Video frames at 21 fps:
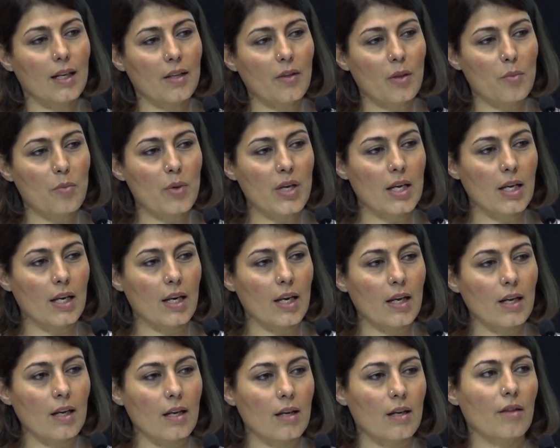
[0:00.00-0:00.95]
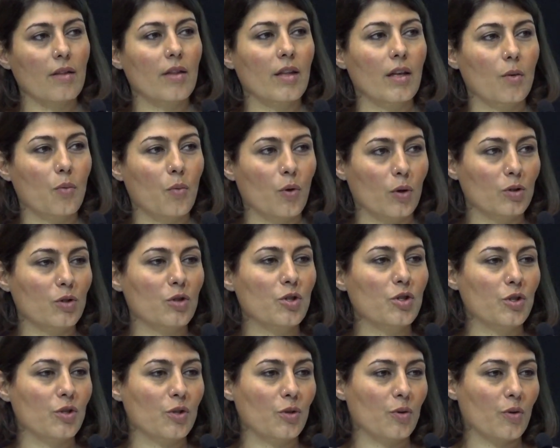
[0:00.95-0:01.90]
at the beginning. They want
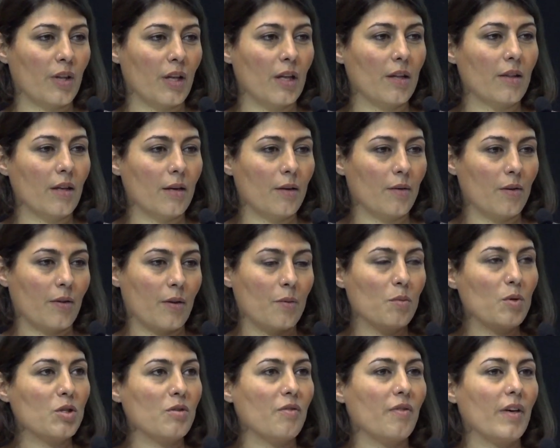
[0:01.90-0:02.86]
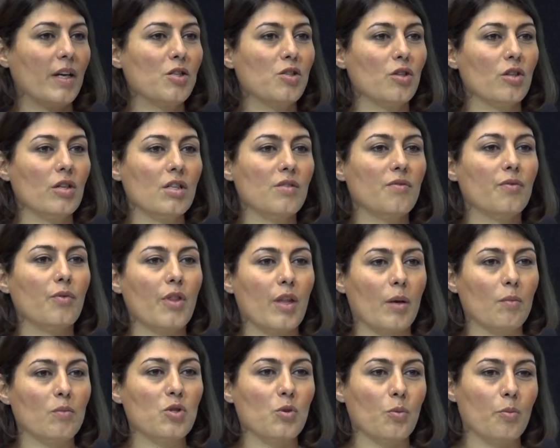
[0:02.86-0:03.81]
to, the motivation is for
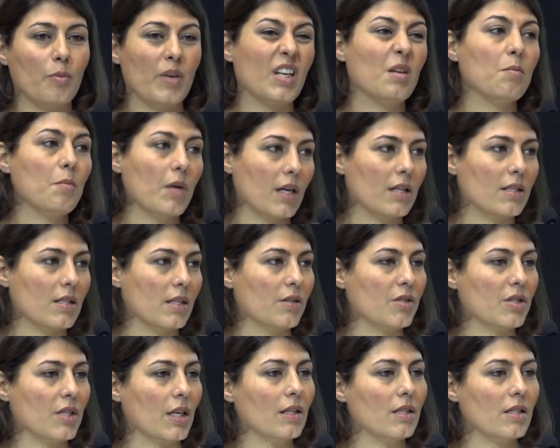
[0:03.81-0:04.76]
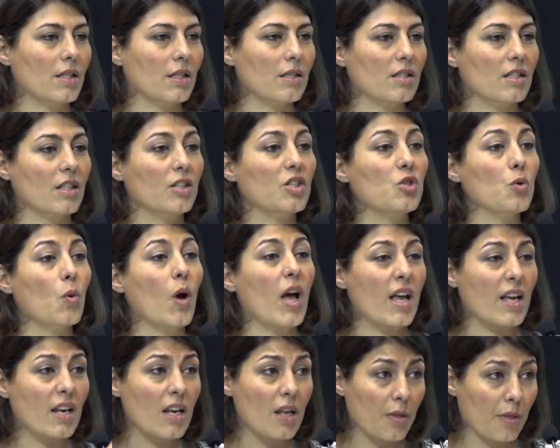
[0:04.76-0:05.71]
them to minimize their sentence and do
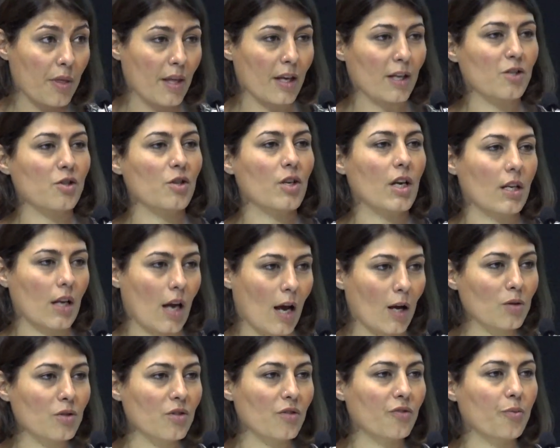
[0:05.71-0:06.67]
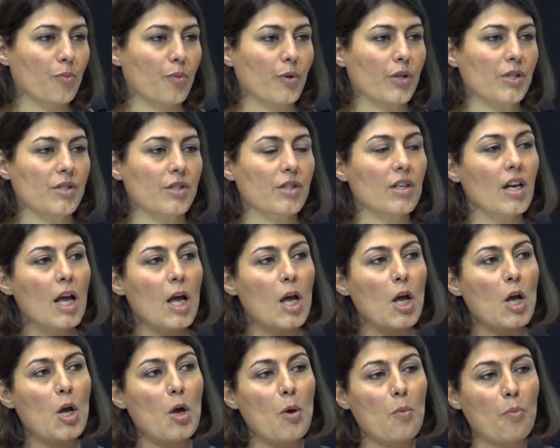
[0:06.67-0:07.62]
anything to get out of prison.
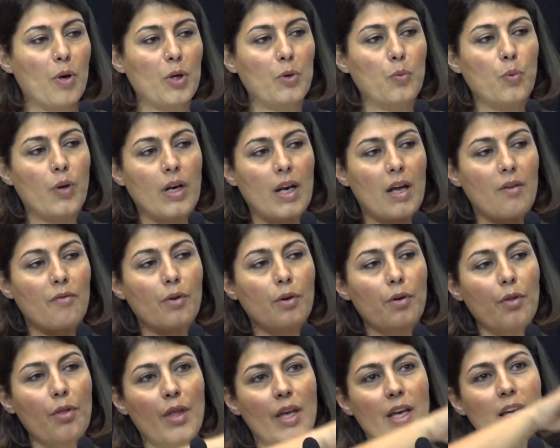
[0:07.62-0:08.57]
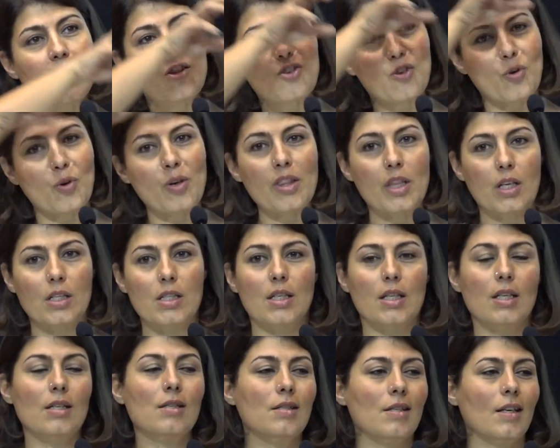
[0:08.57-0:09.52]
But whenever they join the
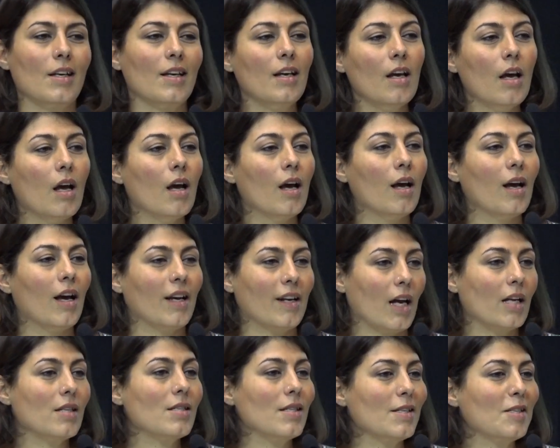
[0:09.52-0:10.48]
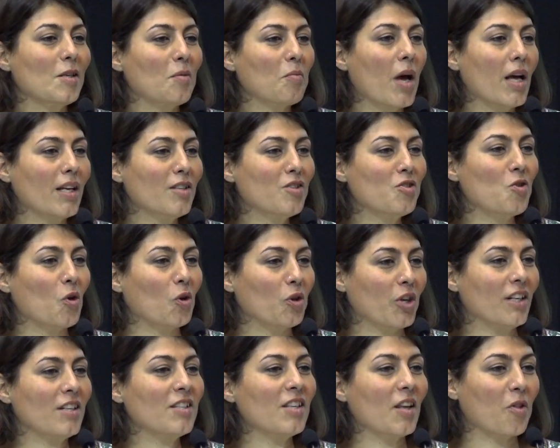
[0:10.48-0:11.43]
TC, and I see some heads
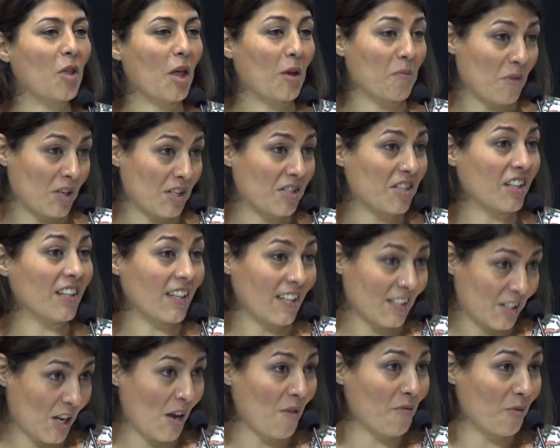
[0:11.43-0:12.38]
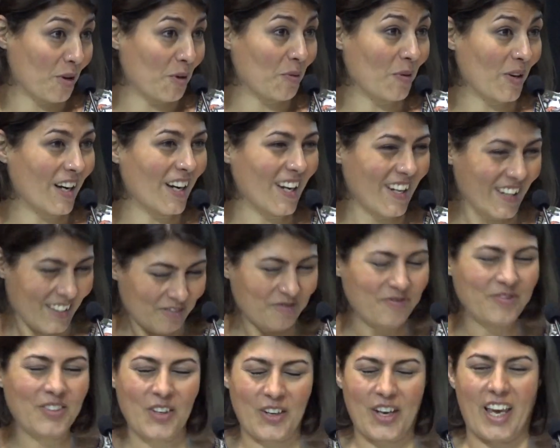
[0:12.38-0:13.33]
nodding, so that means that it's everywhere.
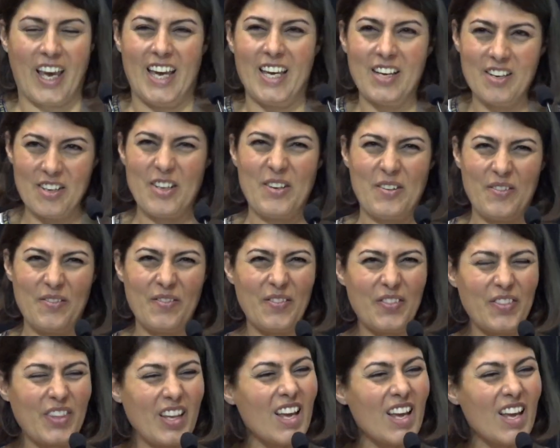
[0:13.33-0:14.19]
Huh? Okay.